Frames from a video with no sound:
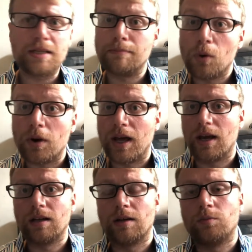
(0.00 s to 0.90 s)
mourning
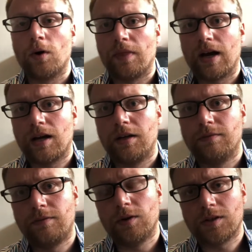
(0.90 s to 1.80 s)
and what that kind
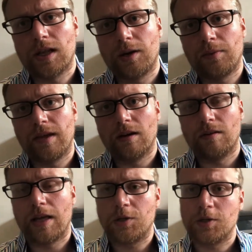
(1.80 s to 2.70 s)
of looks like within our
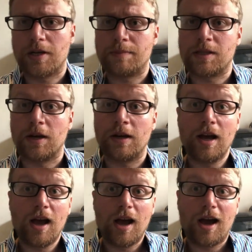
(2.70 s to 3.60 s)
relationships. So
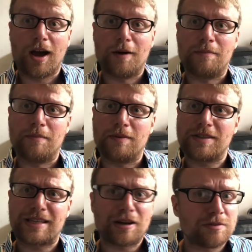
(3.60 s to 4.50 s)

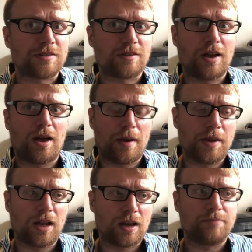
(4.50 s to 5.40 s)
sounds, I
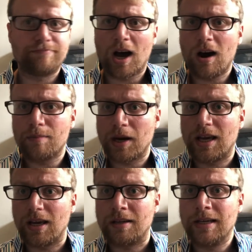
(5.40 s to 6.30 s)
mean, like a
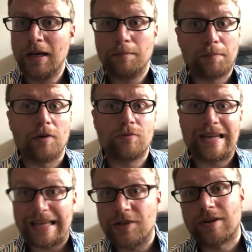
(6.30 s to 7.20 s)
heartbreaking but
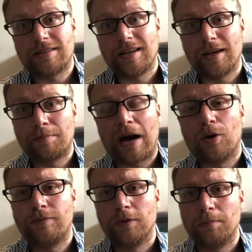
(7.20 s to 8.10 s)
really interesting and
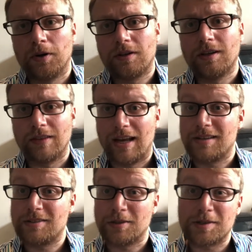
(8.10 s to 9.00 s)
powerful book
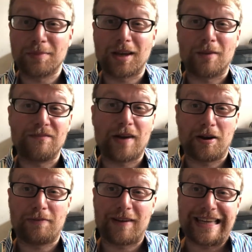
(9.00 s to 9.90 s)
nonetheless. So something I'm
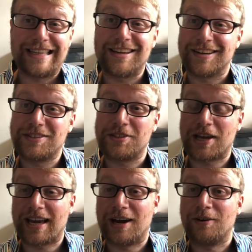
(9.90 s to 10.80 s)
very, very eager to
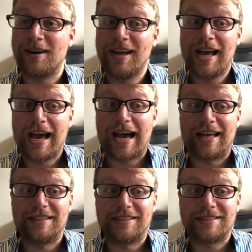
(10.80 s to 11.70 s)
check out,
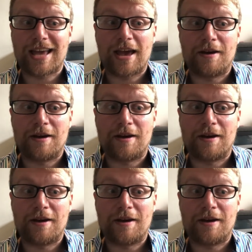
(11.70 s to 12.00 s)
and